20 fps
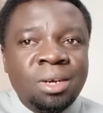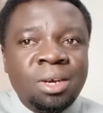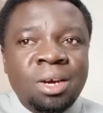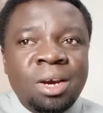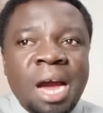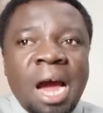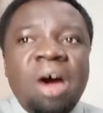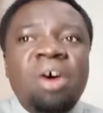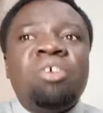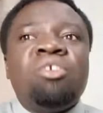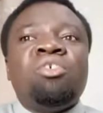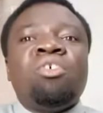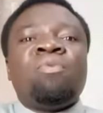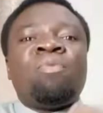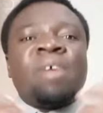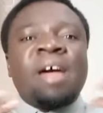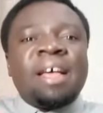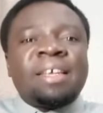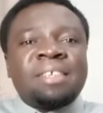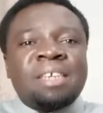How do you
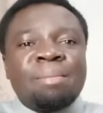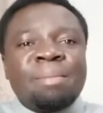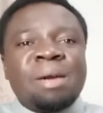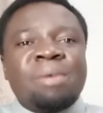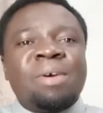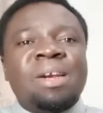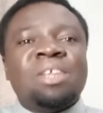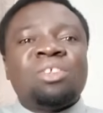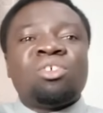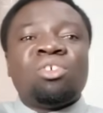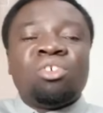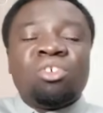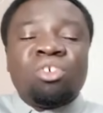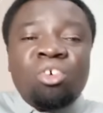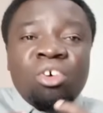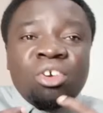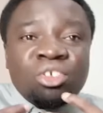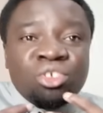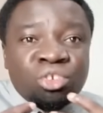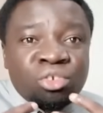fire someone when he's
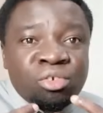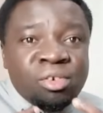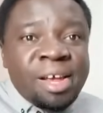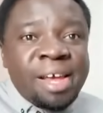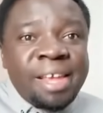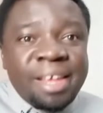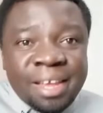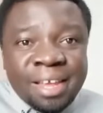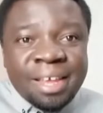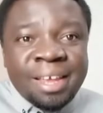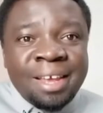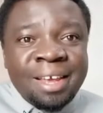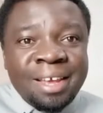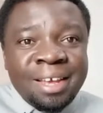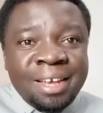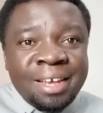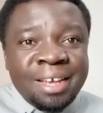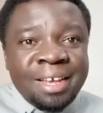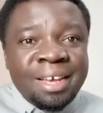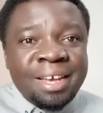on strike
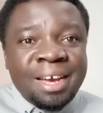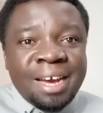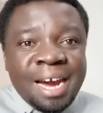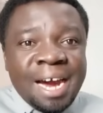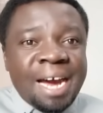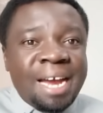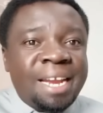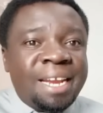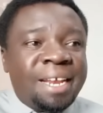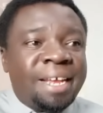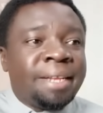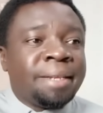and